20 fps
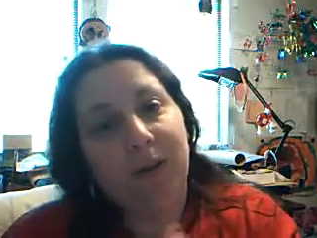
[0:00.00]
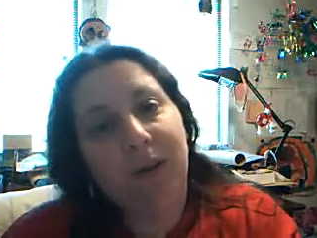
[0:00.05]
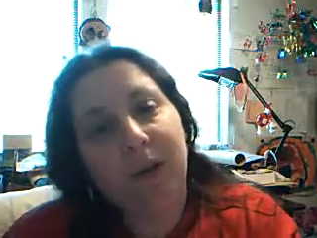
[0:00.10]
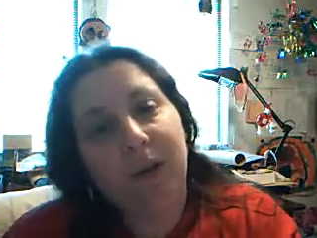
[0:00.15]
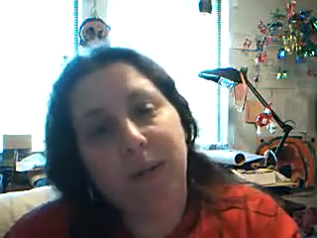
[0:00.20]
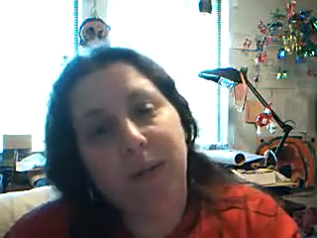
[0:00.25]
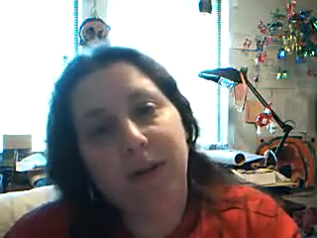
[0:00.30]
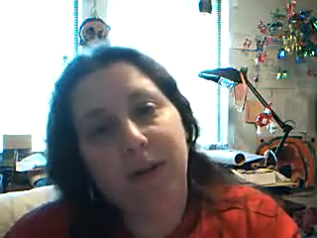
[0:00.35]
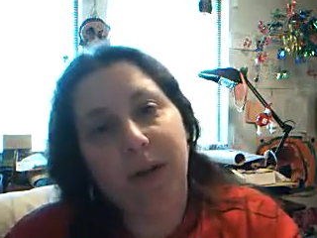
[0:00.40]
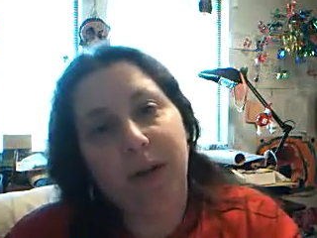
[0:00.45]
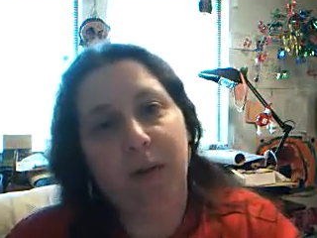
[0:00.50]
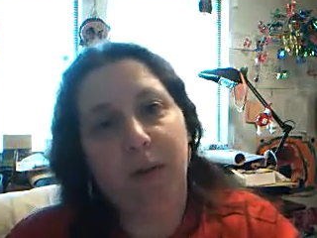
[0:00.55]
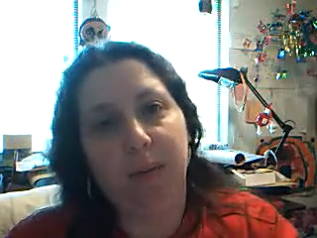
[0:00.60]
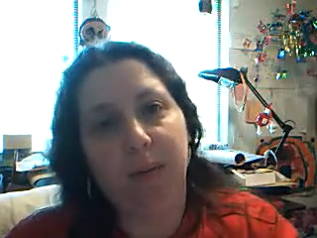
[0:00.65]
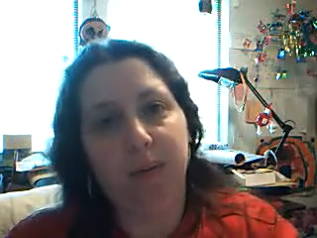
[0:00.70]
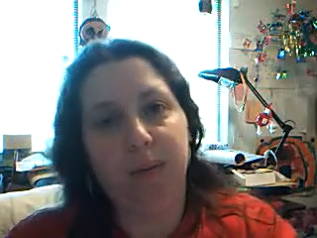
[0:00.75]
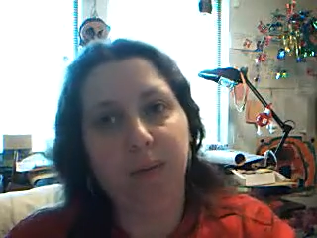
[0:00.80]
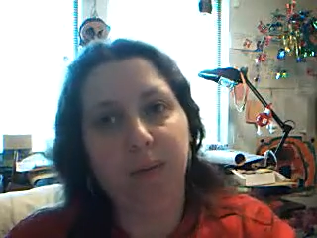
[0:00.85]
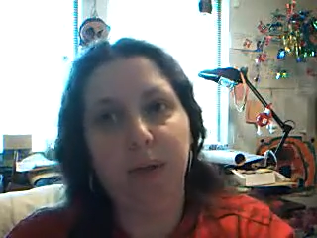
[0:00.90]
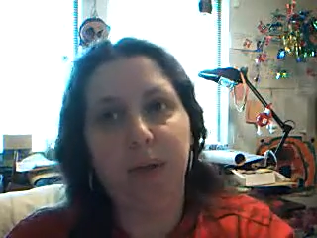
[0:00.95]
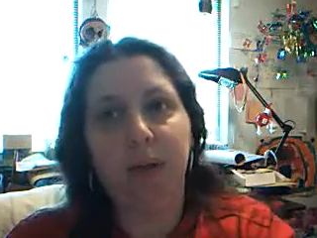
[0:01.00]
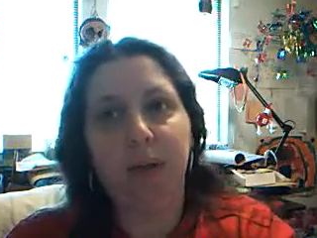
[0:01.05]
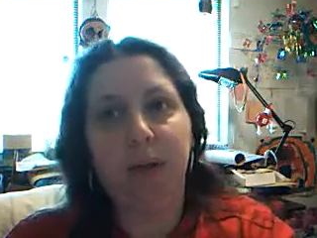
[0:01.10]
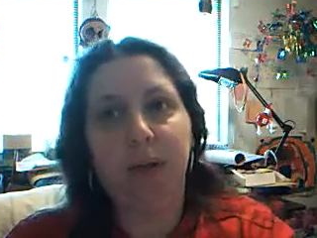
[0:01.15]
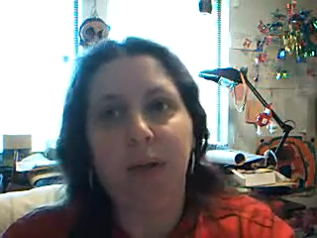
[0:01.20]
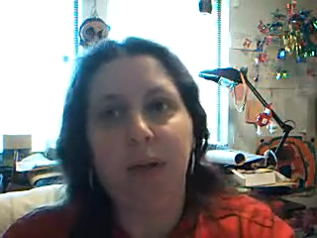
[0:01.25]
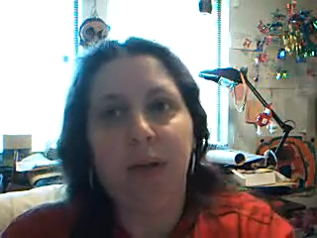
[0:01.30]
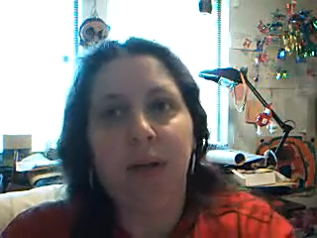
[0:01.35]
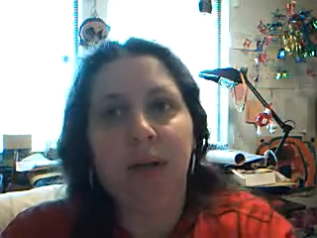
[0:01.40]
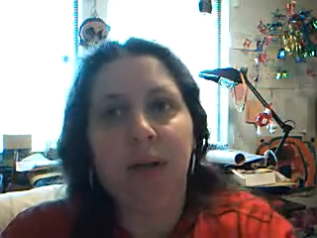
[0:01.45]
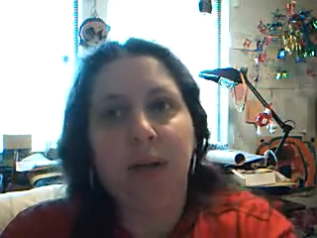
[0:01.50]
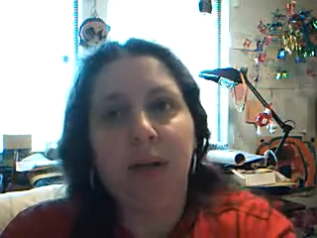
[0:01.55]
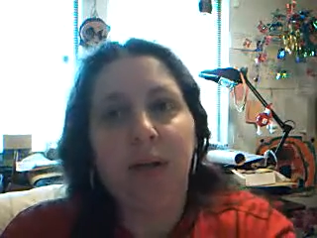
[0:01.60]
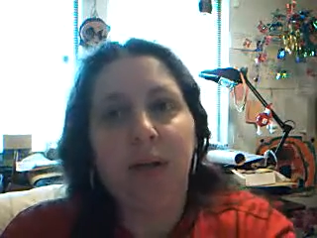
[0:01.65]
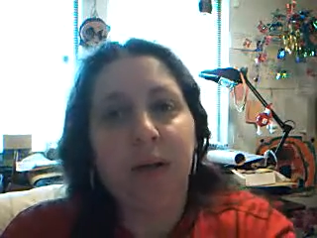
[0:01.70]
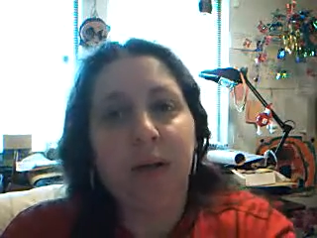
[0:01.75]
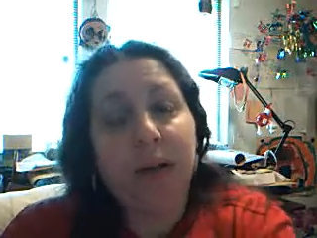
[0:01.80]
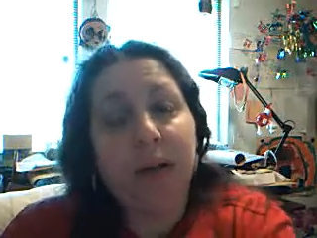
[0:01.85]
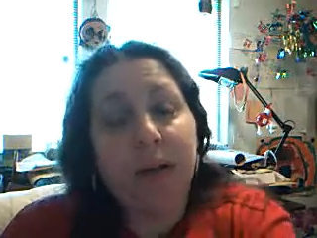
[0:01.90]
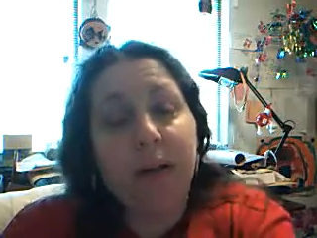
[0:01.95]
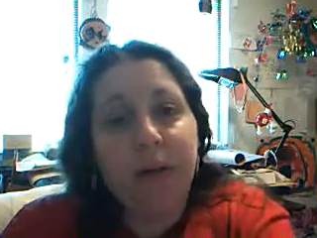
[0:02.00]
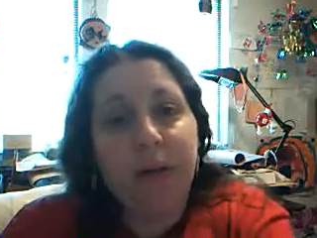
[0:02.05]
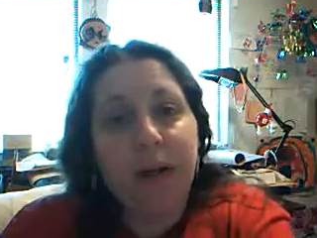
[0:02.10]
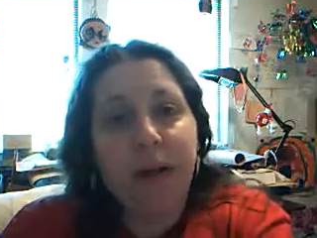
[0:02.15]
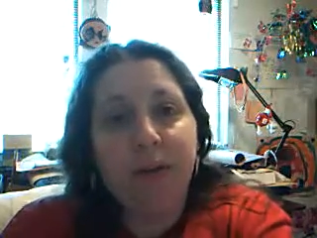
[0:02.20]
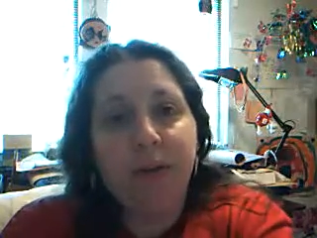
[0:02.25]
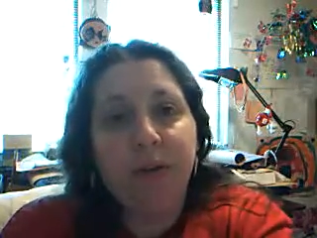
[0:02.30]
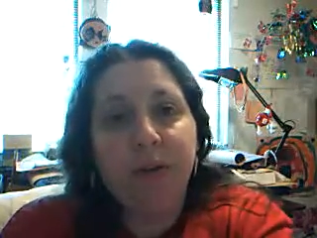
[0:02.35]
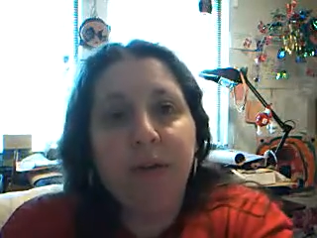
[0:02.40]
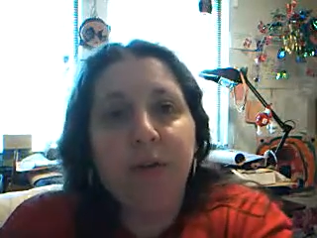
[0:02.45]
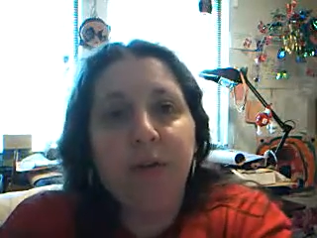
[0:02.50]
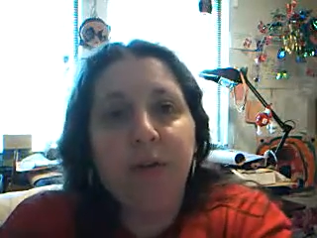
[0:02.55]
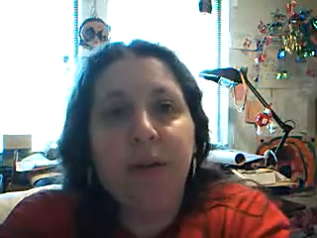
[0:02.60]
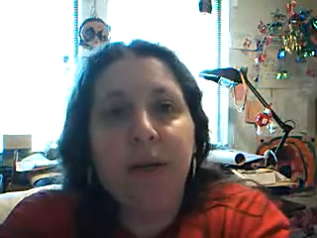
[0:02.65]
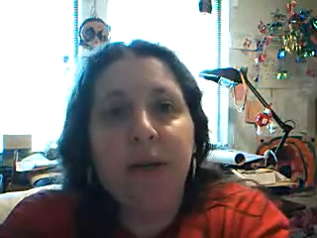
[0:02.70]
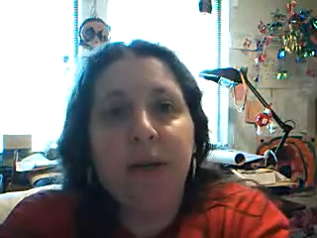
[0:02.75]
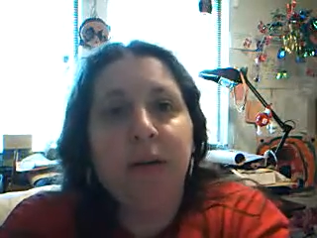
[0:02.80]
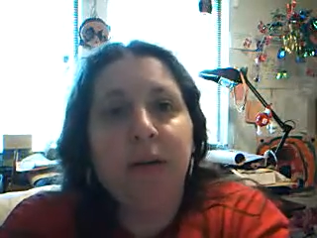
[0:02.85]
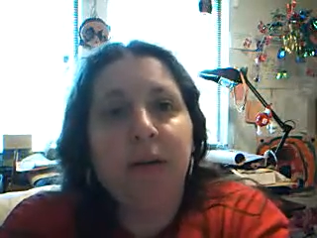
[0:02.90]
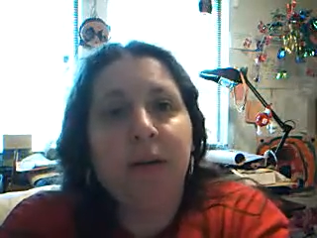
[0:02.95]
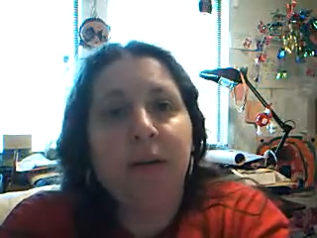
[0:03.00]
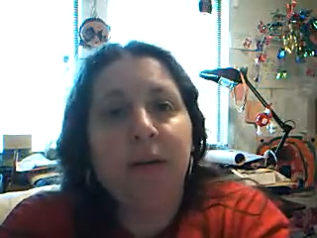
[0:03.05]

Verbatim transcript: You can come see how I'm doing. I'd love to have you, and